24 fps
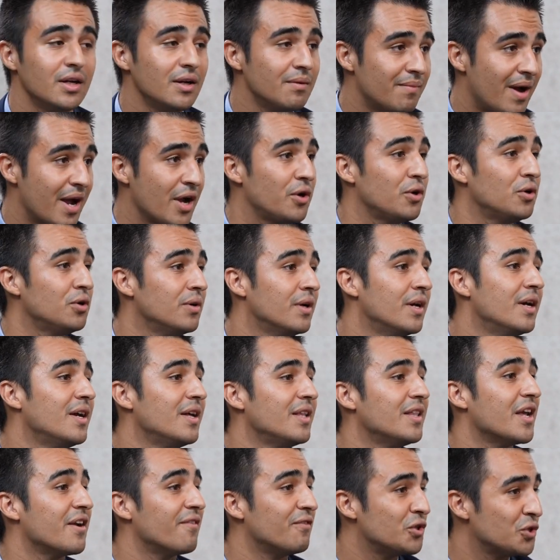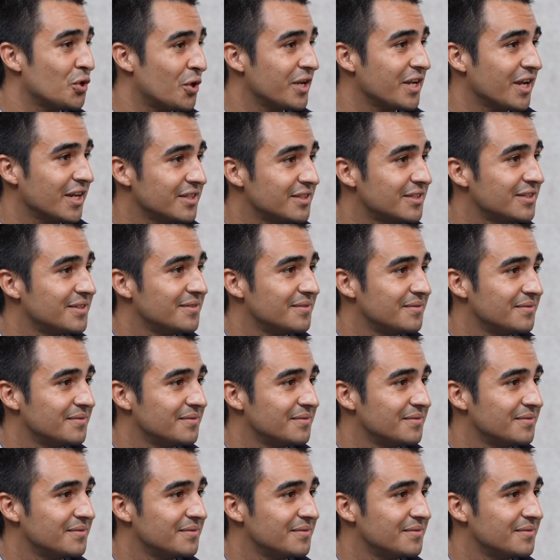Michael, thank you for joining us.